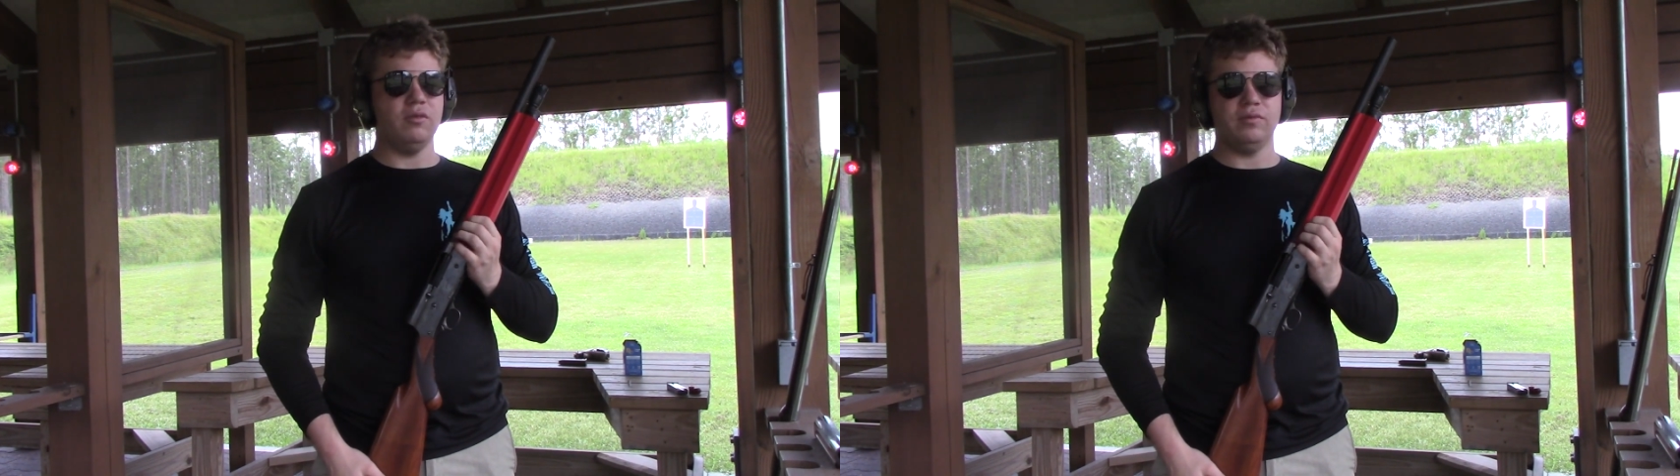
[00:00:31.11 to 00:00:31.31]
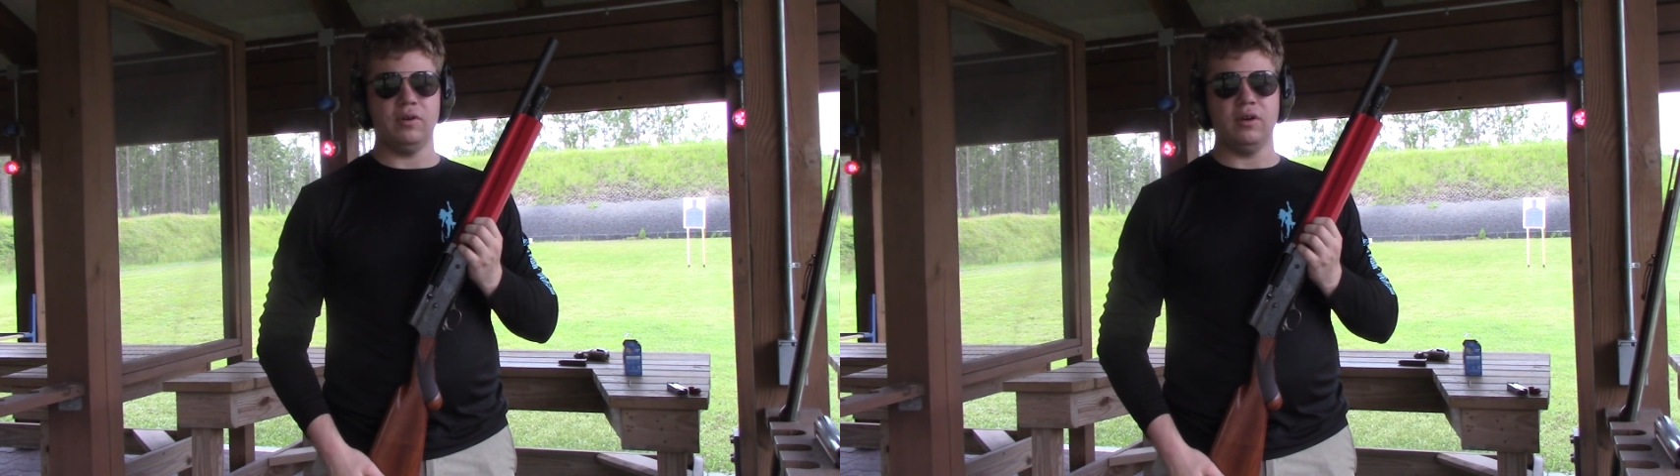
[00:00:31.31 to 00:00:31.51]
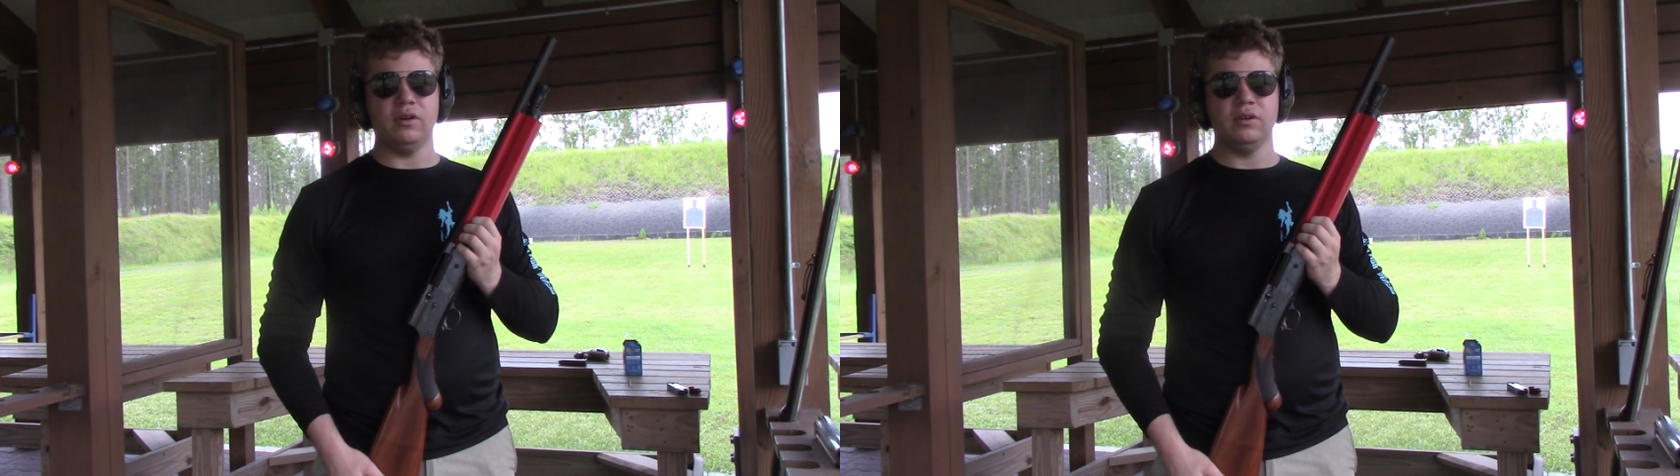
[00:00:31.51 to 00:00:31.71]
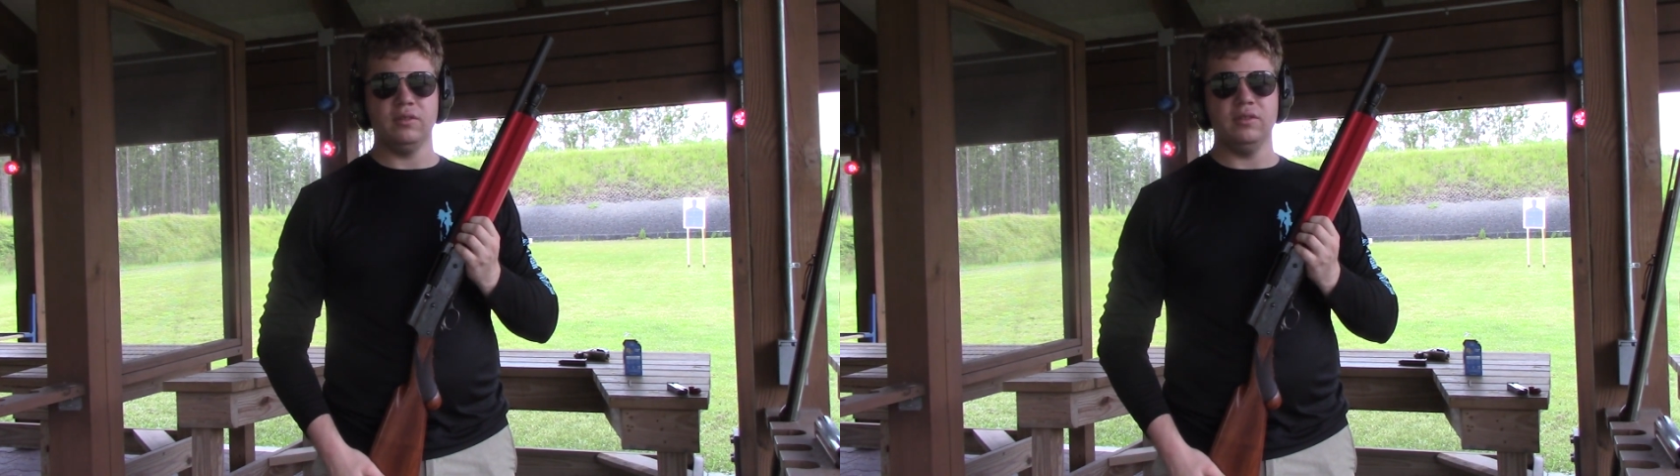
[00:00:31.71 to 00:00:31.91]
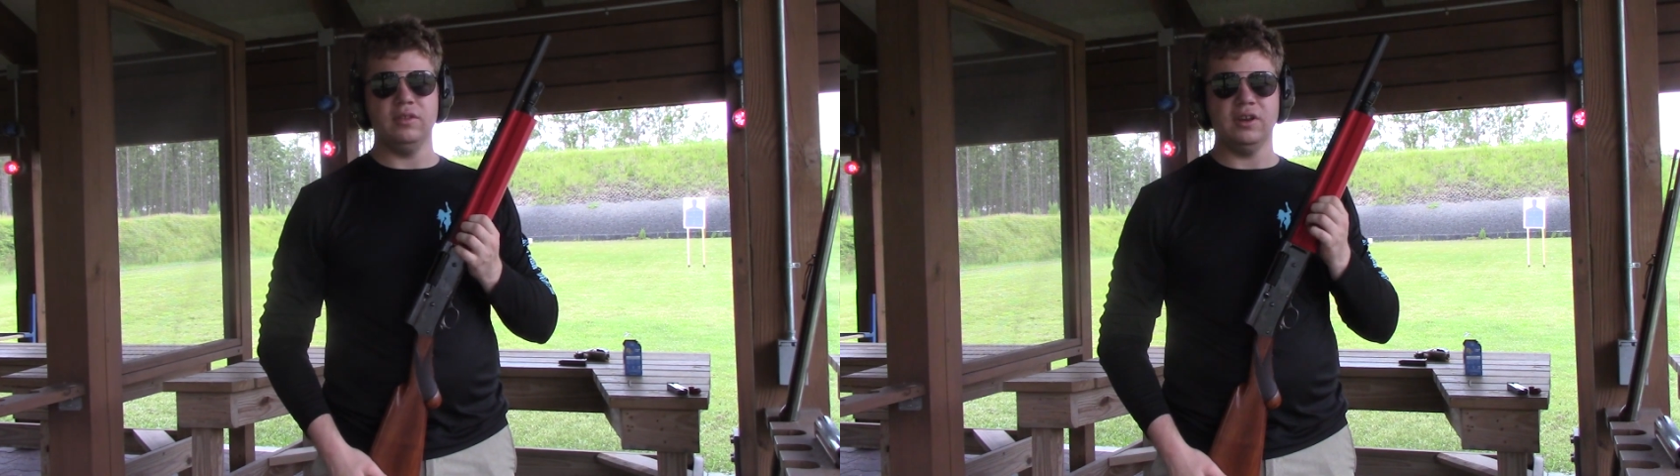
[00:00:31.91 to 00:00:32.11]
for
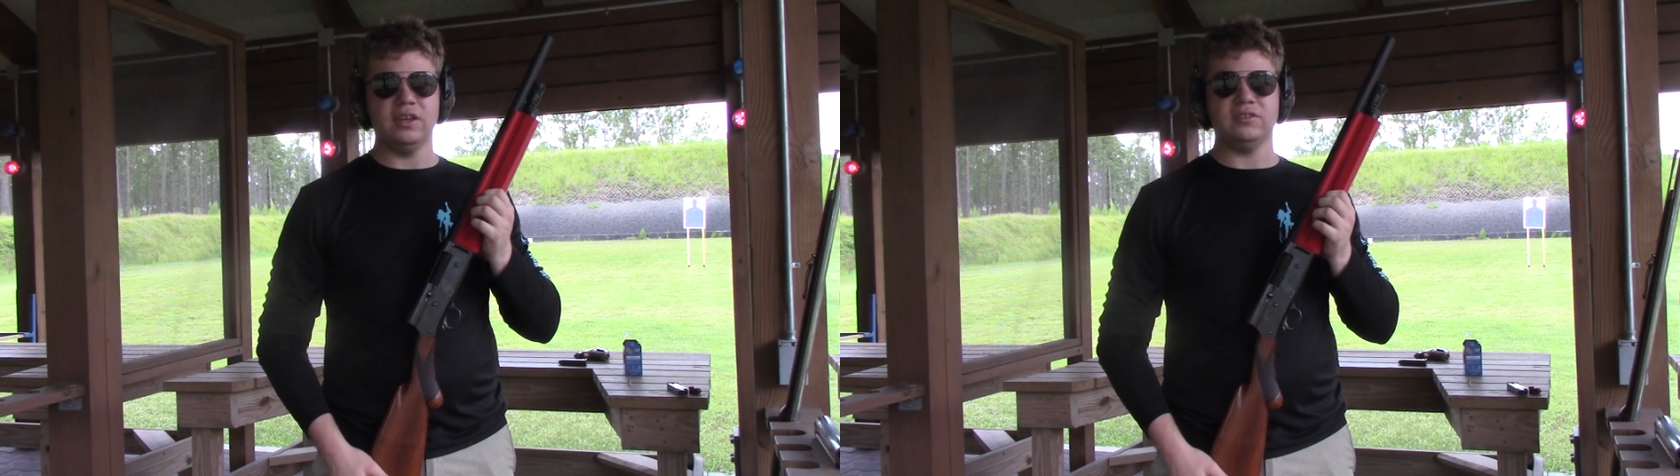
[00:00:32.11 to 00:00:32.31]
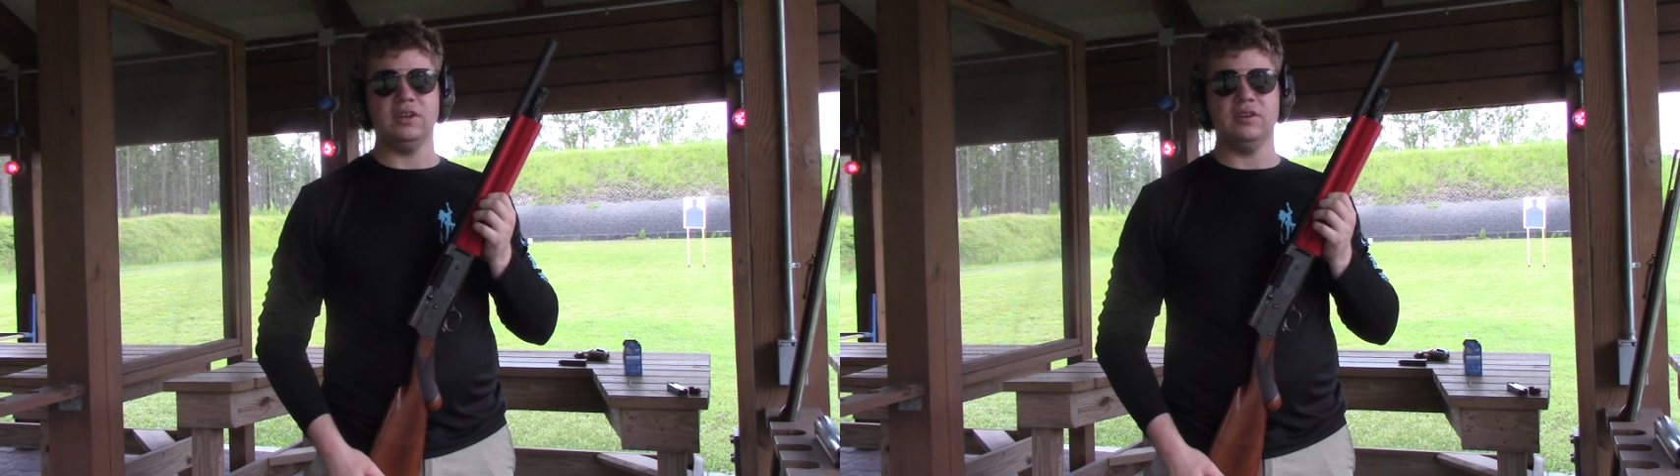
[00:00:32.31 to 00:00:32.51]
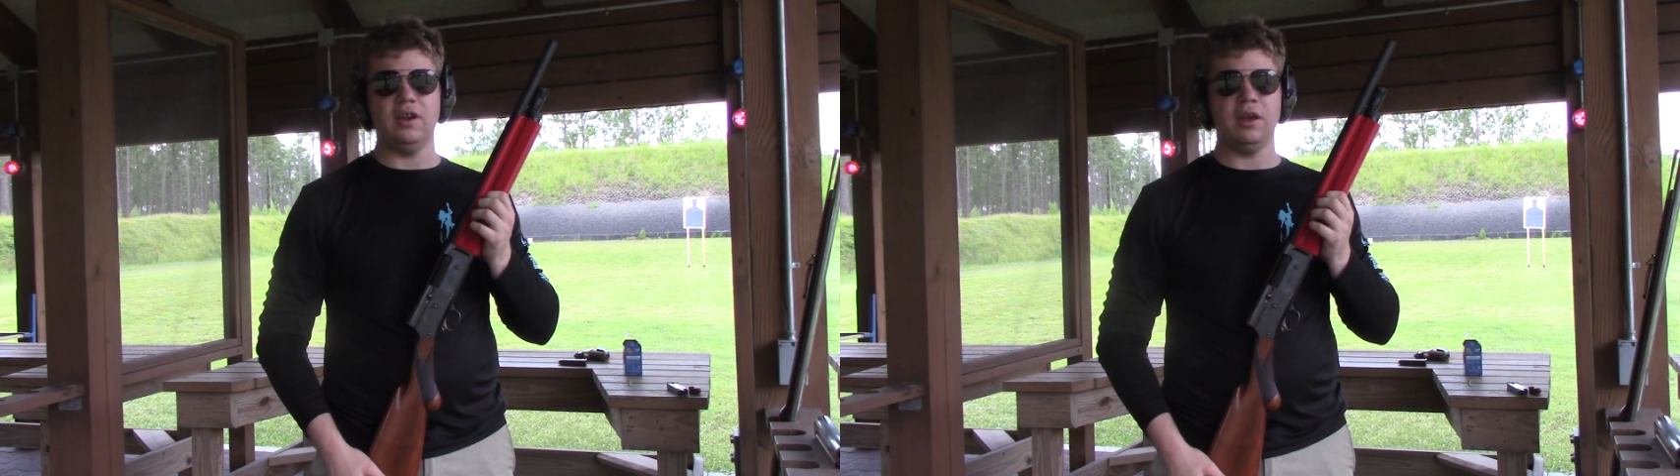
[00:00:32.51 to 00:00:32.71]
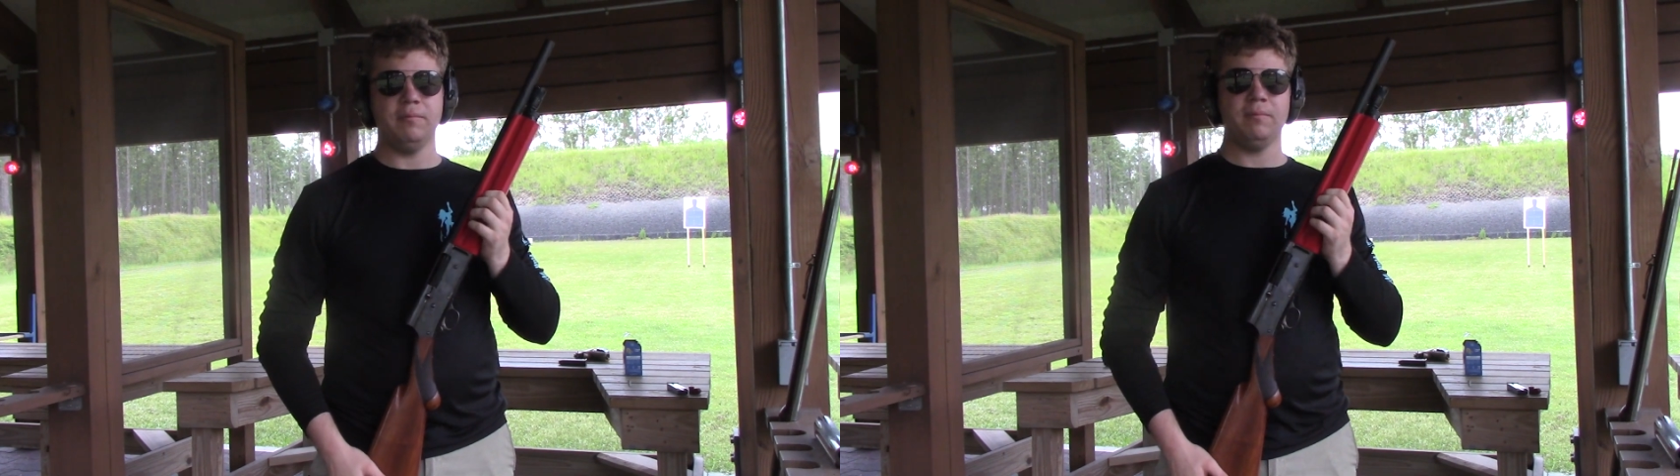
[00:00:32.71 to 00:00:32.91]
the testing today.